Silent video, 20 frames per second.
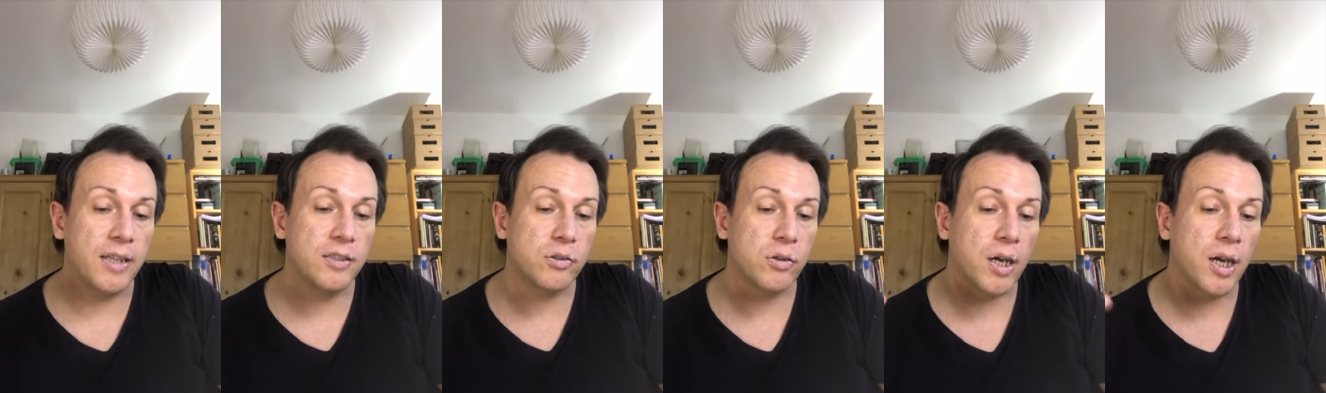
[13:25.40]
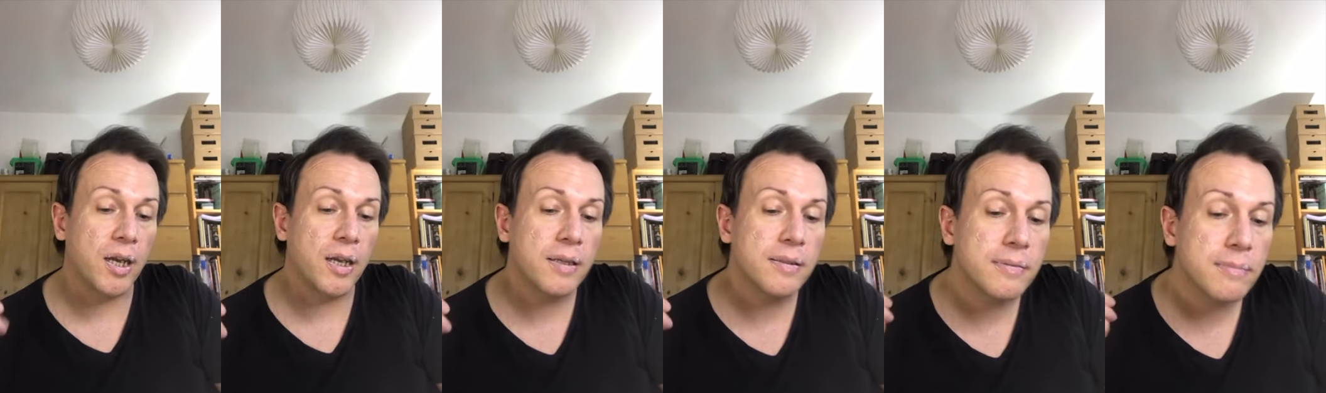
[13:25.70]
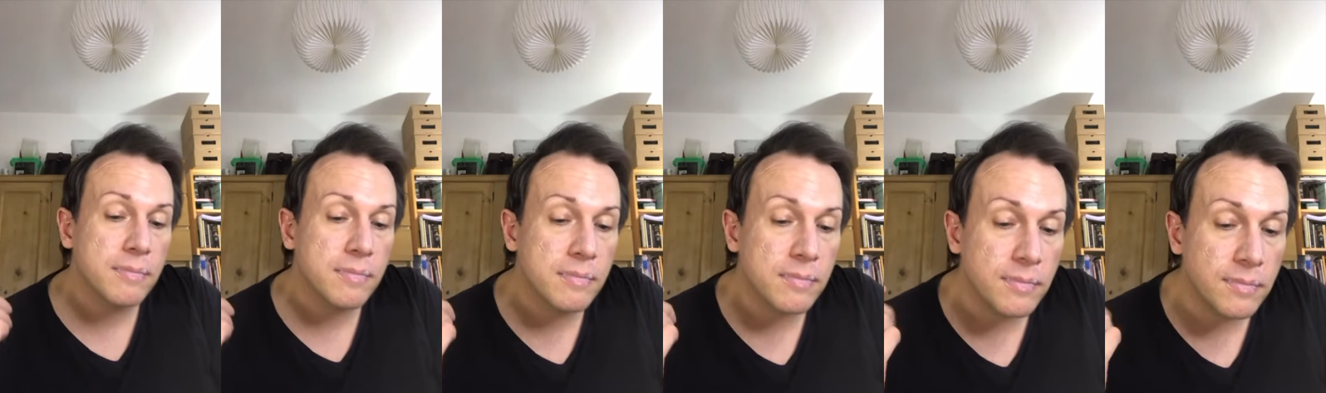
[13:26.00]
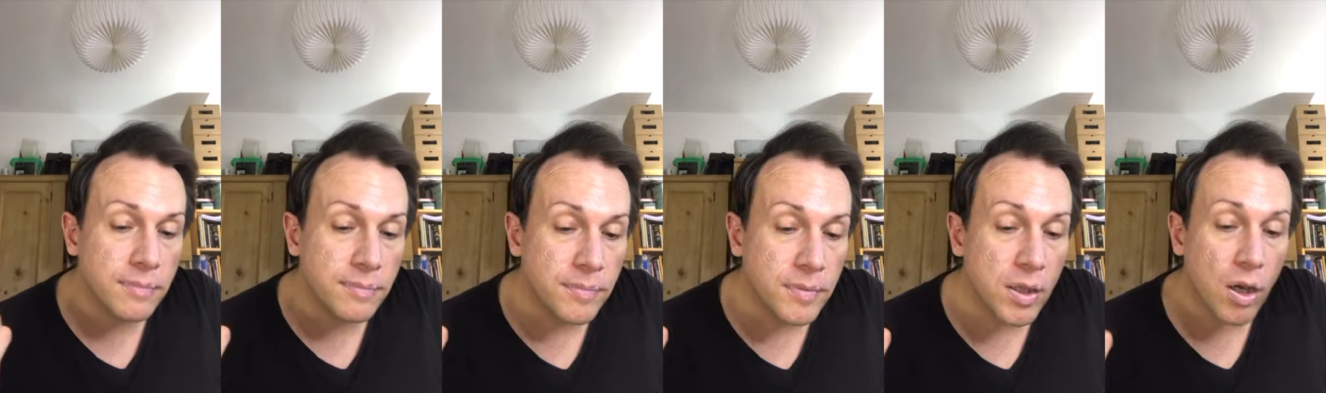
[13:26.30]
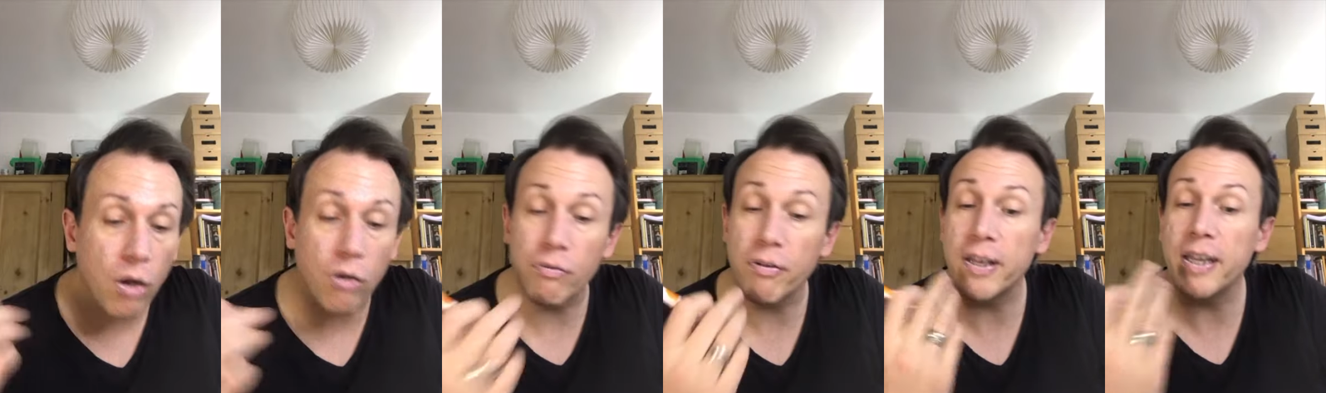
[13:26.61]
air dry.
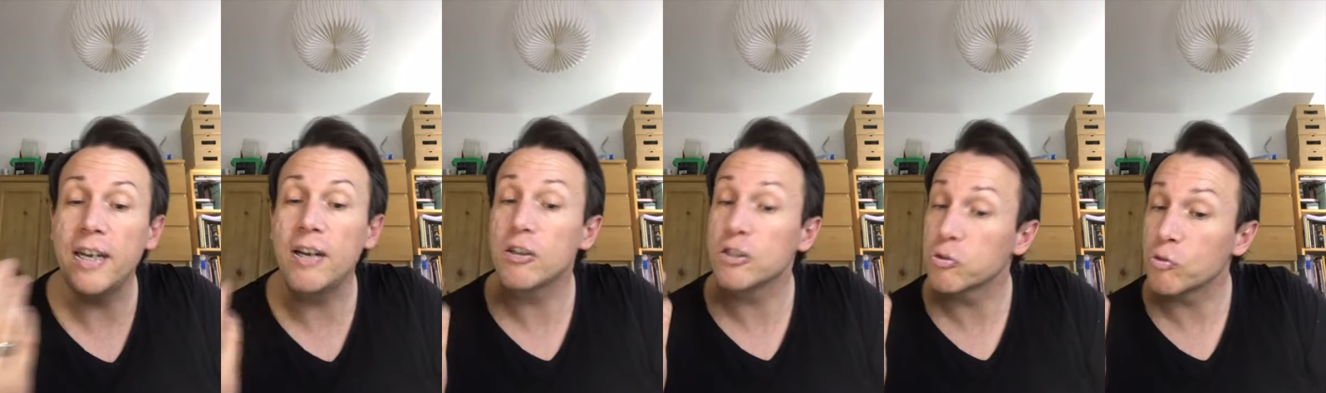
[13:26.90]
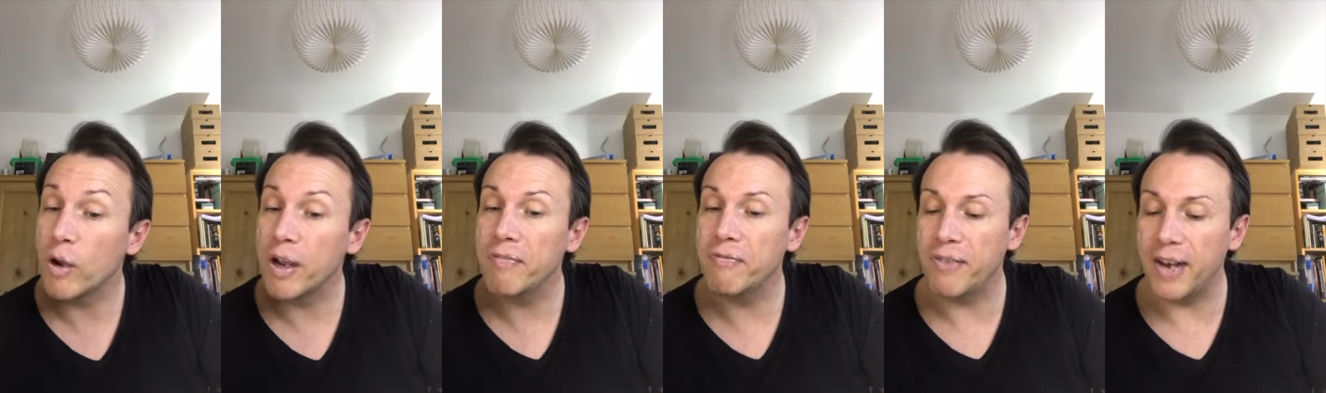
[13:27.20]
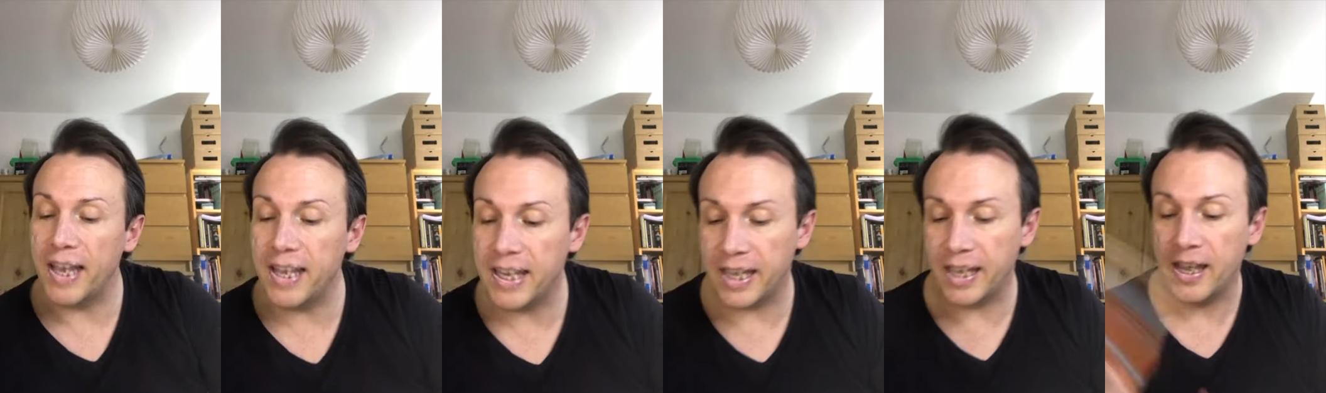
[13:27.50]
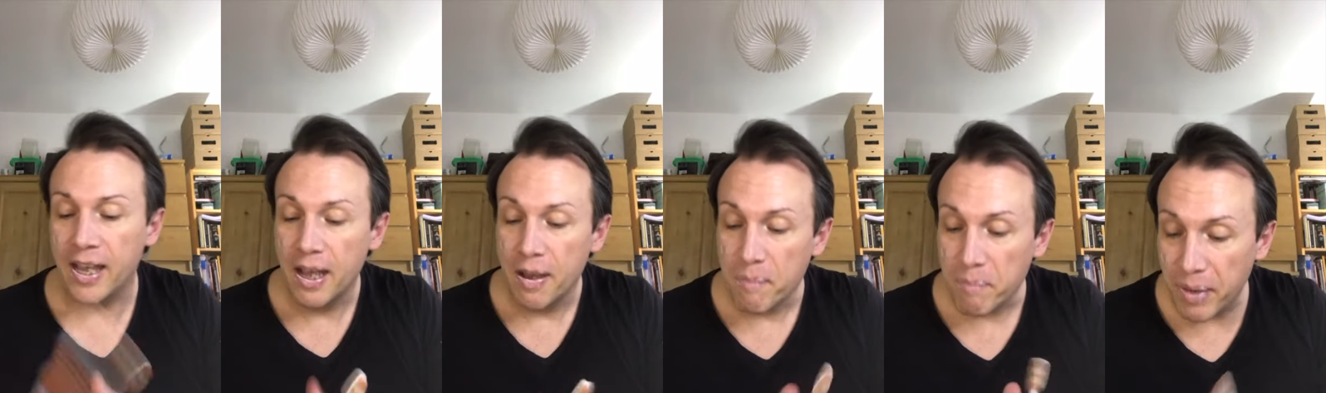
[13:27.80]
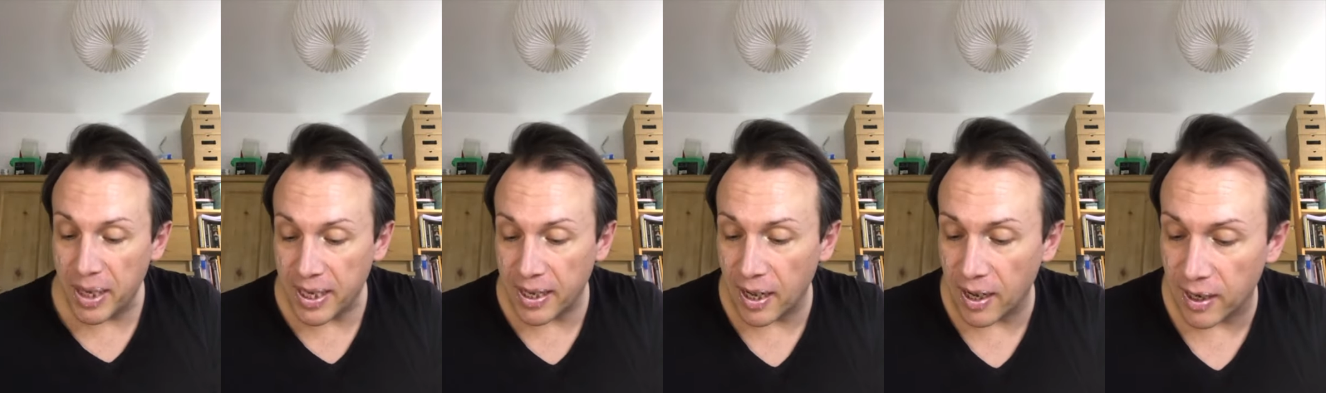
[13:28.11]
Already looks quite flaky
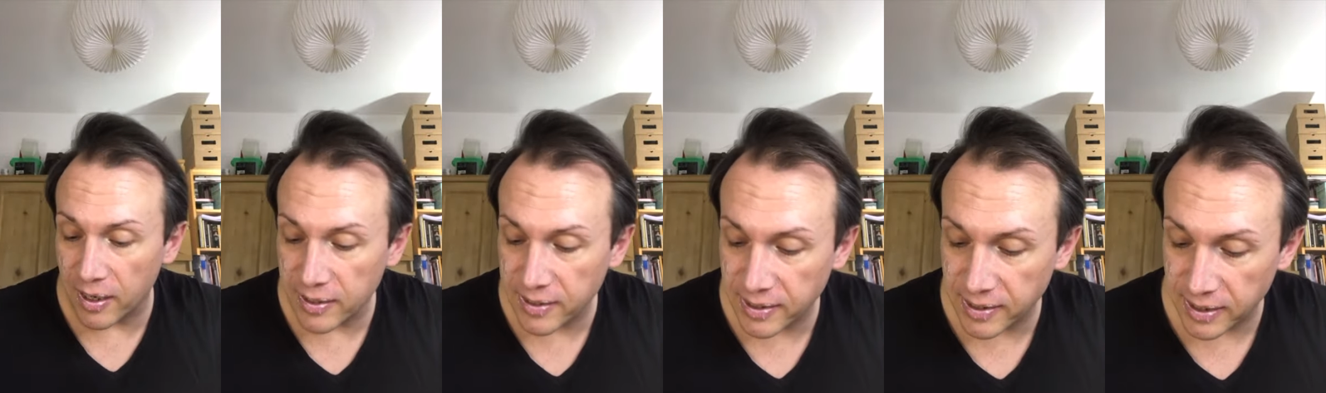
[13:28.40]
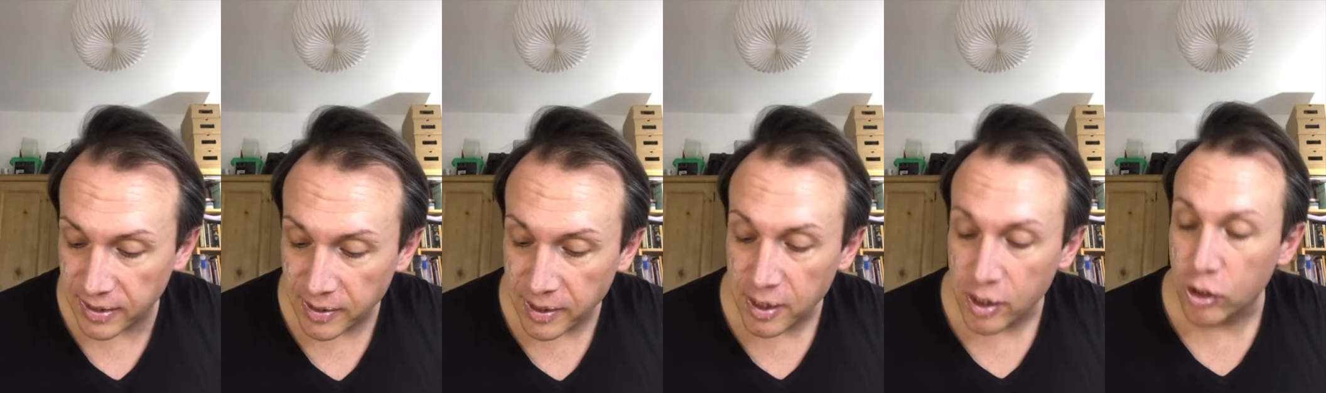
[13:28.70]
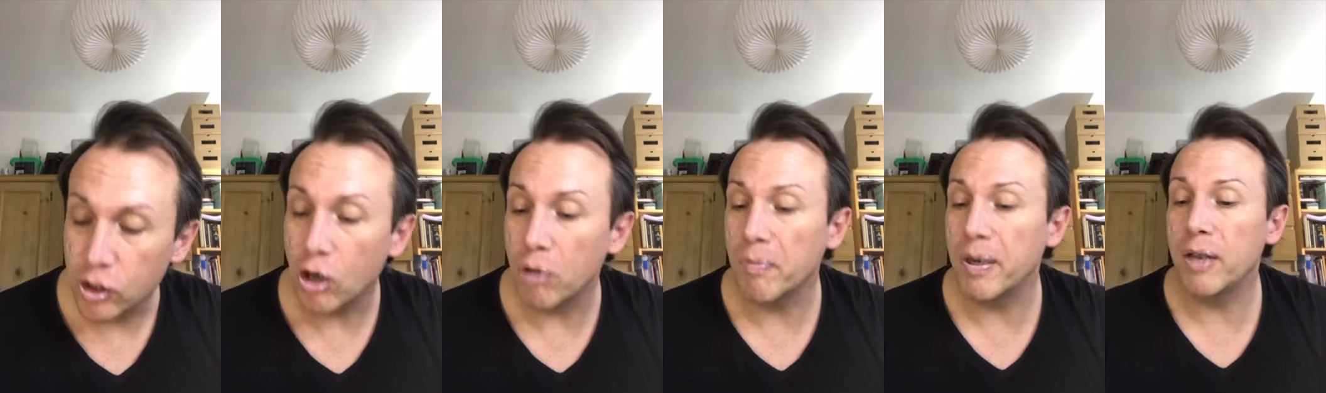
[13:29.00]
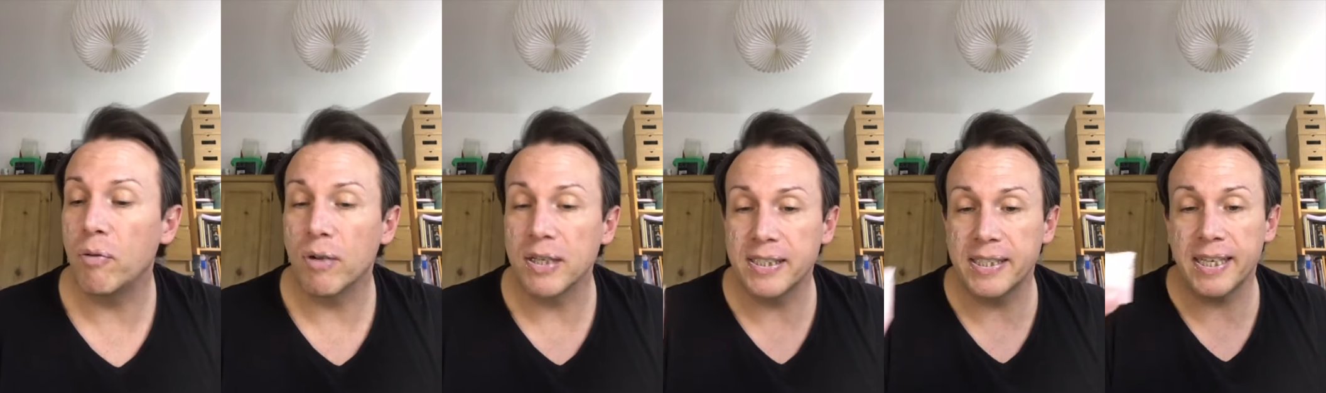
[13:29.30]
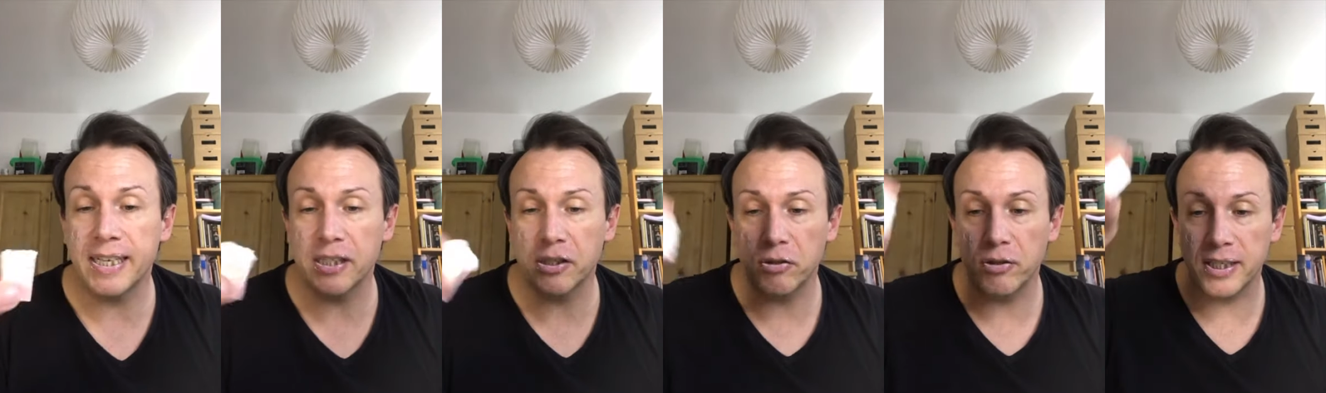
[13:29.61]
because normally
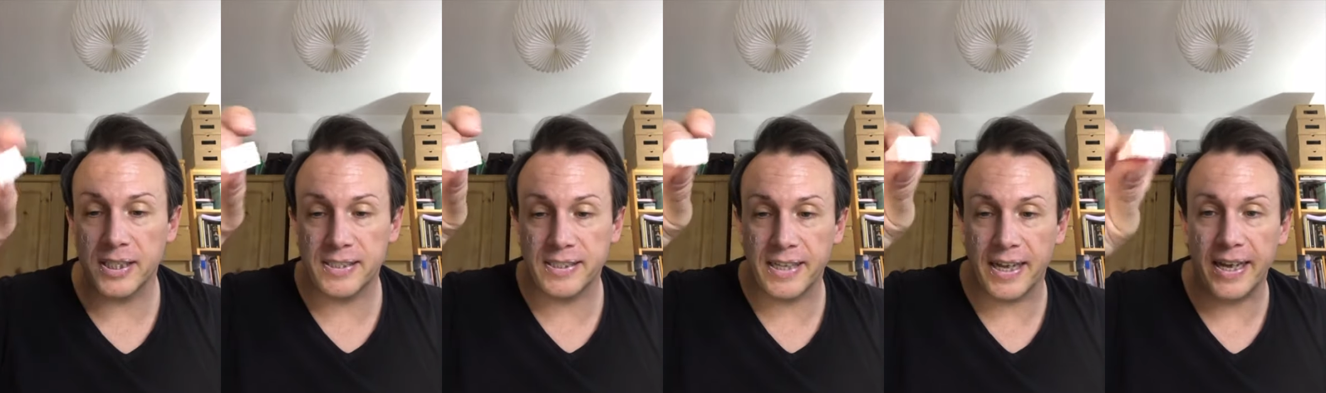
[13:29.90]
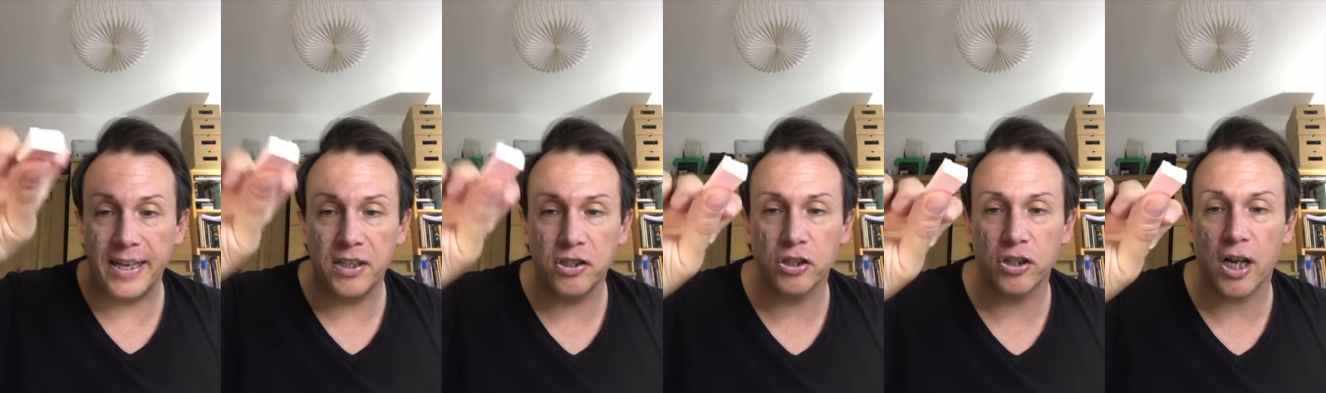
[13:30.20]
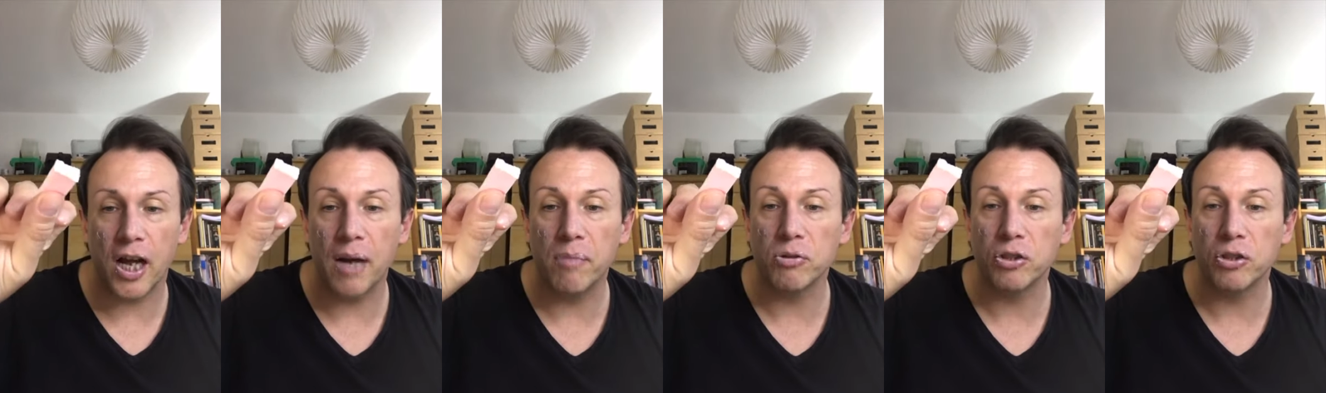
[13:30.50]
once it gets to this stage,